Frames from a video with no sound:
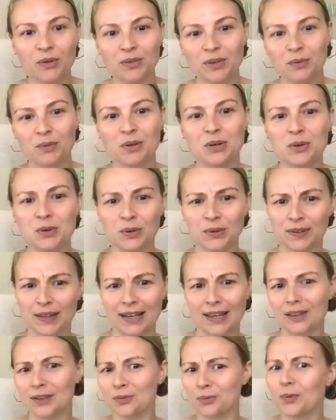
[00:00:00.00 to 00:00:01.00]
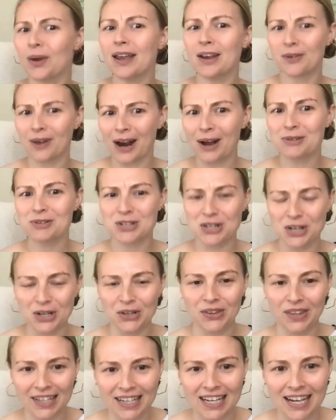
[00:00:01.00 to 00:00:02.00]
of someone who is like way
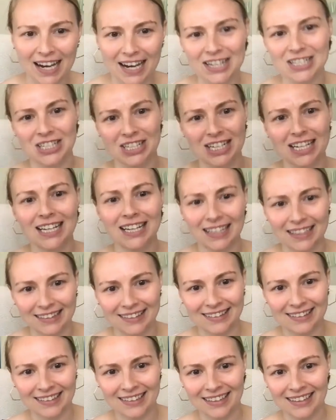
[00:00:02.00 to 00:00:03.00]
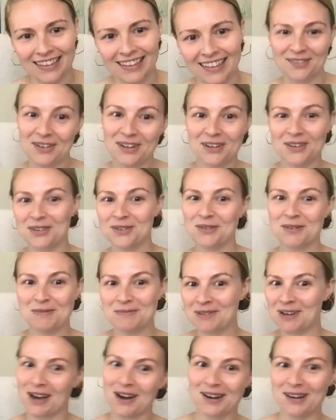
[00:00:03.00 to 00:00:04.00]
grouchier than he actually is. Wonder who I'm
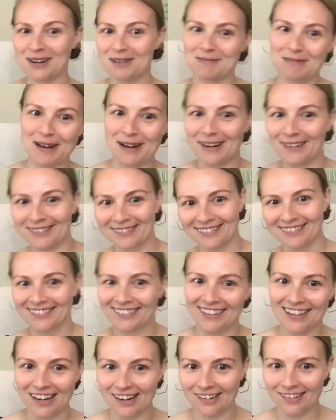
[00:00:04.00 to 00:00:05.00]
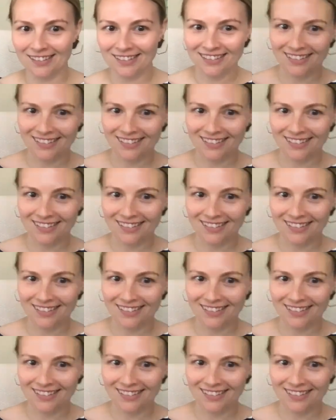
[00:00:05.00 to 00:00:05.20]
talking about, Neil.